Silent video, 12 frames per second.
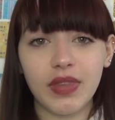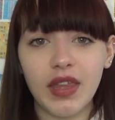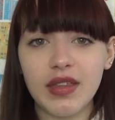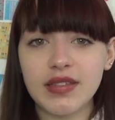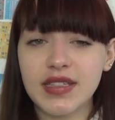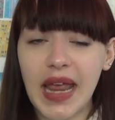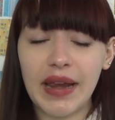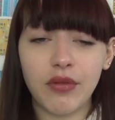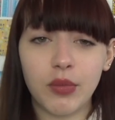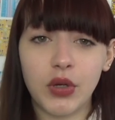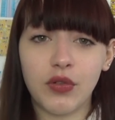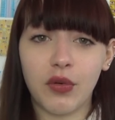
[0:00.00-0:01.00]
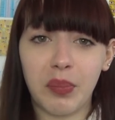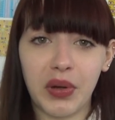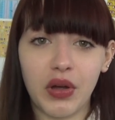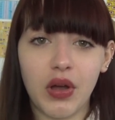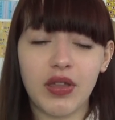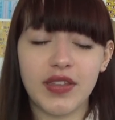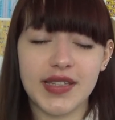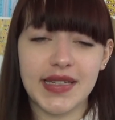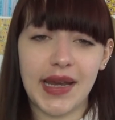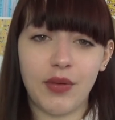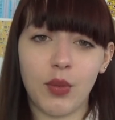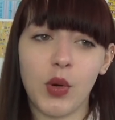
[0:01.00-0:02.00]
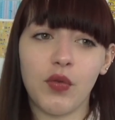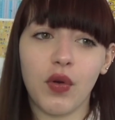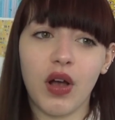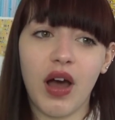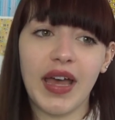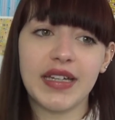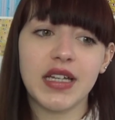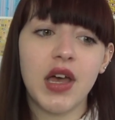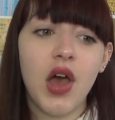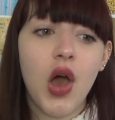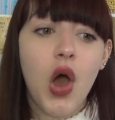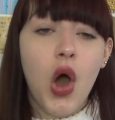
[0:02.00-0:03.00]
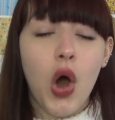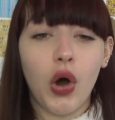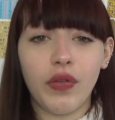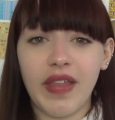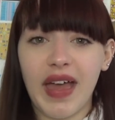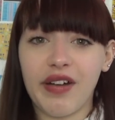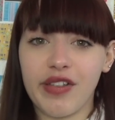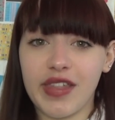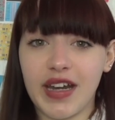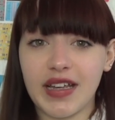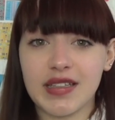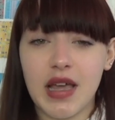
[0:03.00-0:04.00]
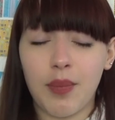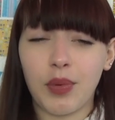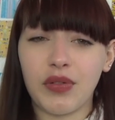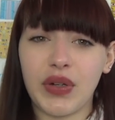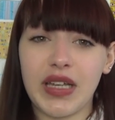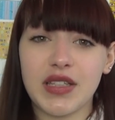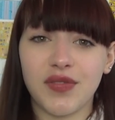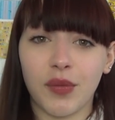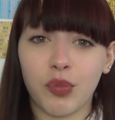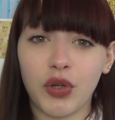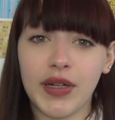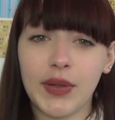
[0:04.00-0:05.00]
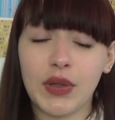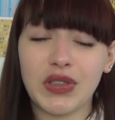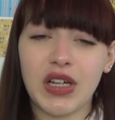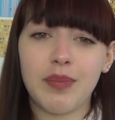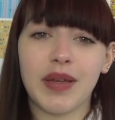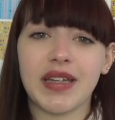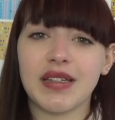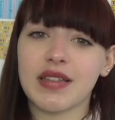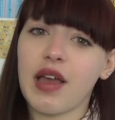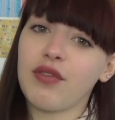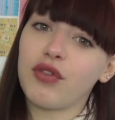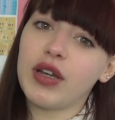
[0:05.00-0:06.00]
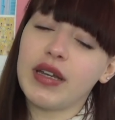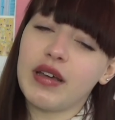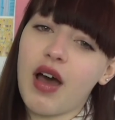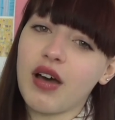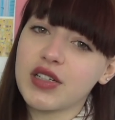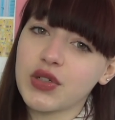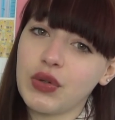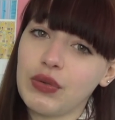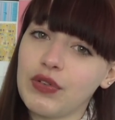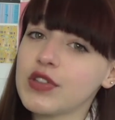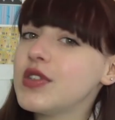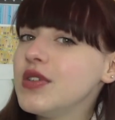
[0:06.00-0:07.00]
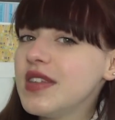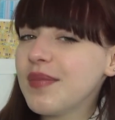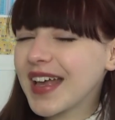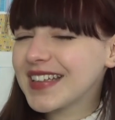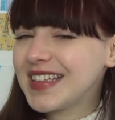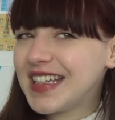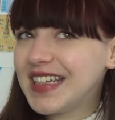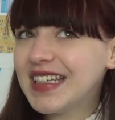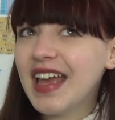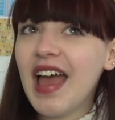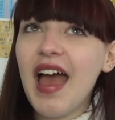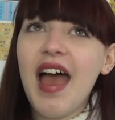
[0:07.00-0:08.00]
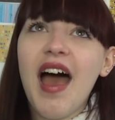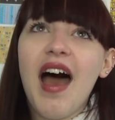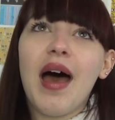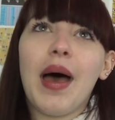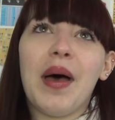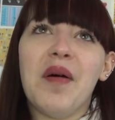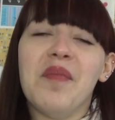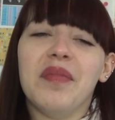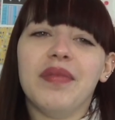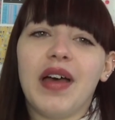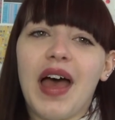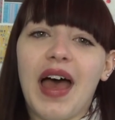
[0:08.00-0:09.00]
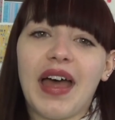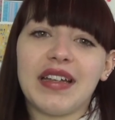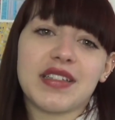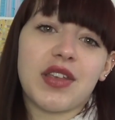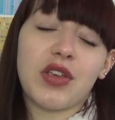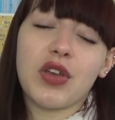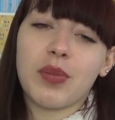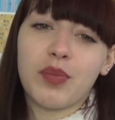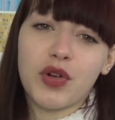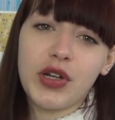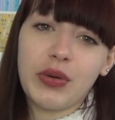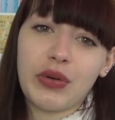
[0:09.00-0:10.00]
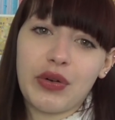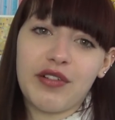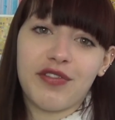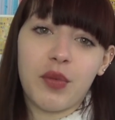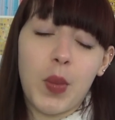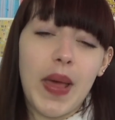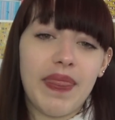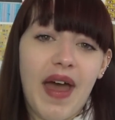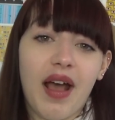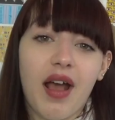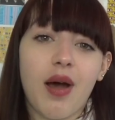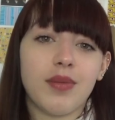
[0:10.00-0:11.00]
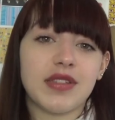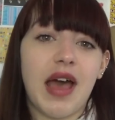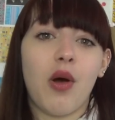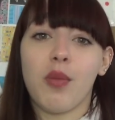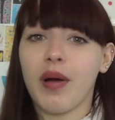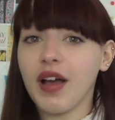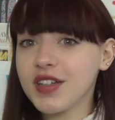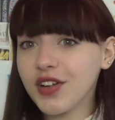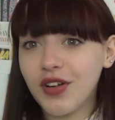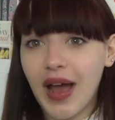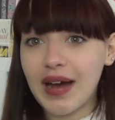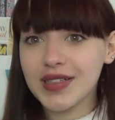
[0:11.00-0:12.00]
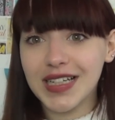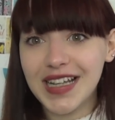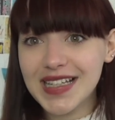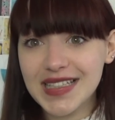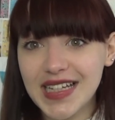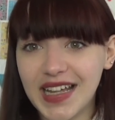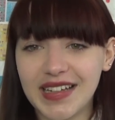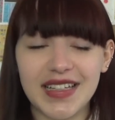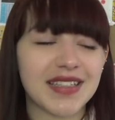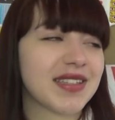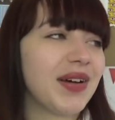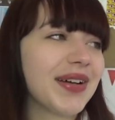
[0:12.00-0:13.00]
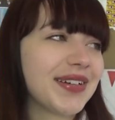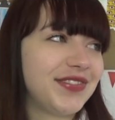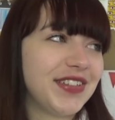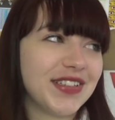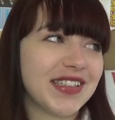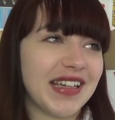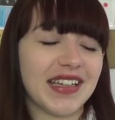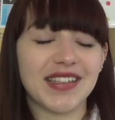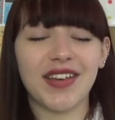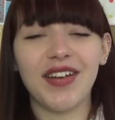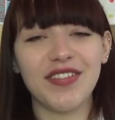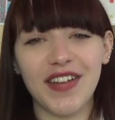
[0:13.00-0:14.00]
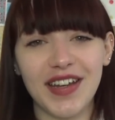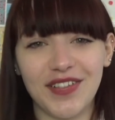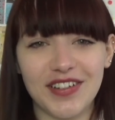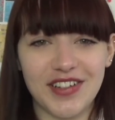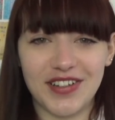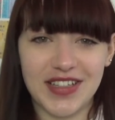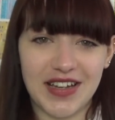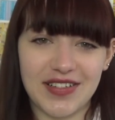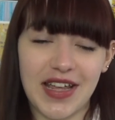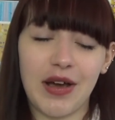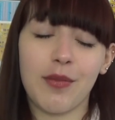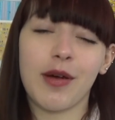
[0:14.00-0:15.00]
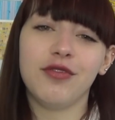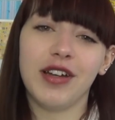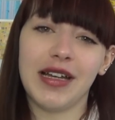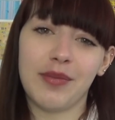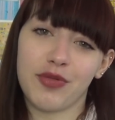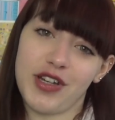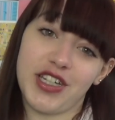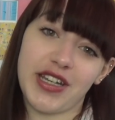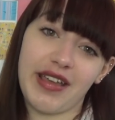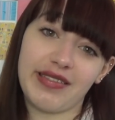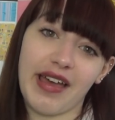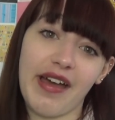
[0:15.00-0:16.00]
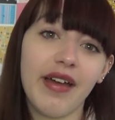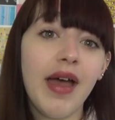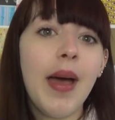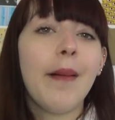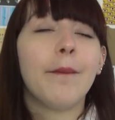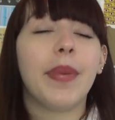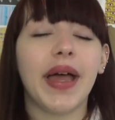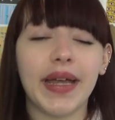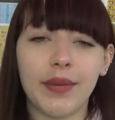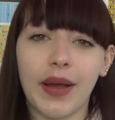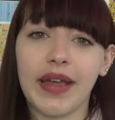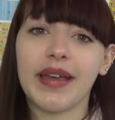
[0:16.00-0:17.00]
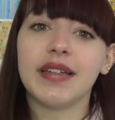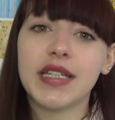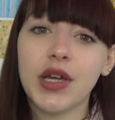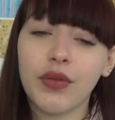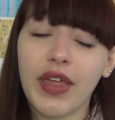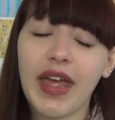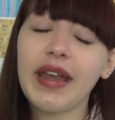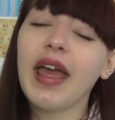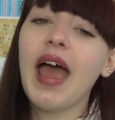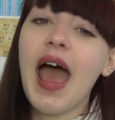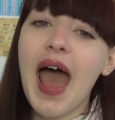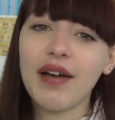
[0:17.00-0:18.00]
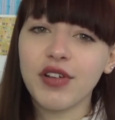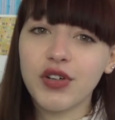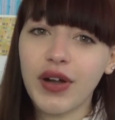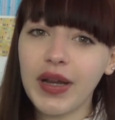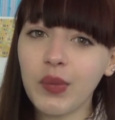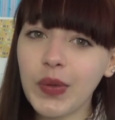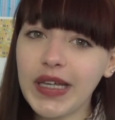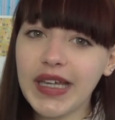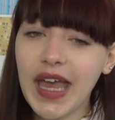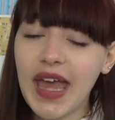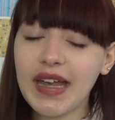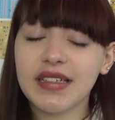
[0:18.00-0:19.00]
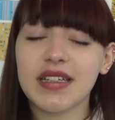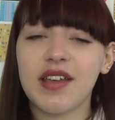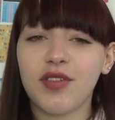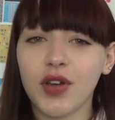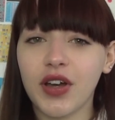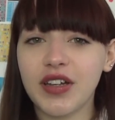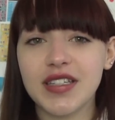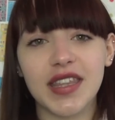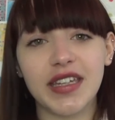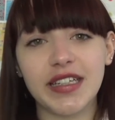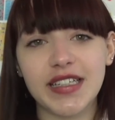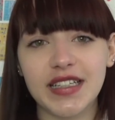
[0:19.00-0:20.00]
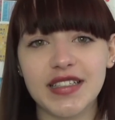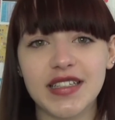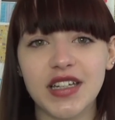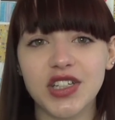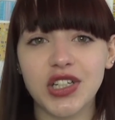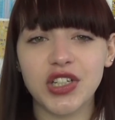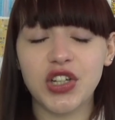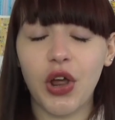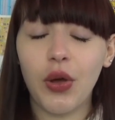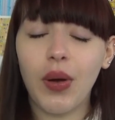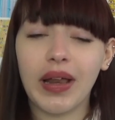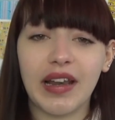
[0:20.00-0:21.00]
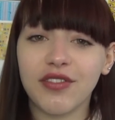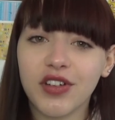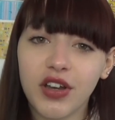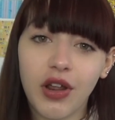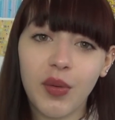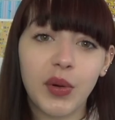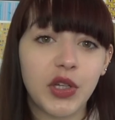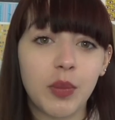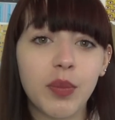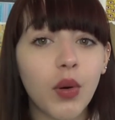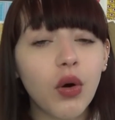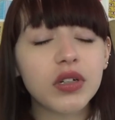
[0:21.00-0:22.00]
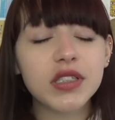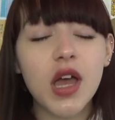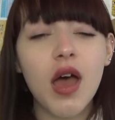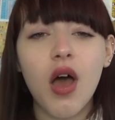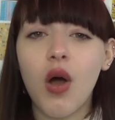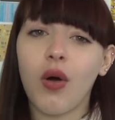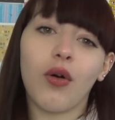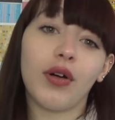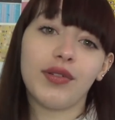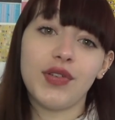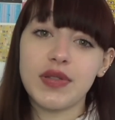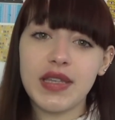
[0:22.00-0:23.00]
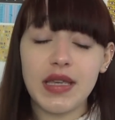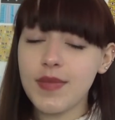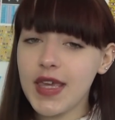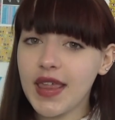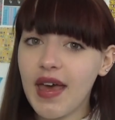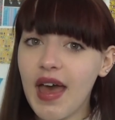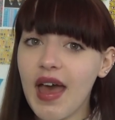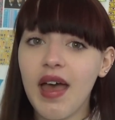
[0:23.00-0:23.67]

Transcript: stain removal book, the stain removal guide, on there in the next couple of weeks for pre-order because I've written an article for Susie magazine um, and so you can pre-order it from when that comes out but I don't know how to list it, it's so confusing so if anyone knows how to help I'd really appreciate that. But anyway, until then, have a great weekend. If you're going to the Knitting and Stitching show, I'd love to know what you bought or if you see me there,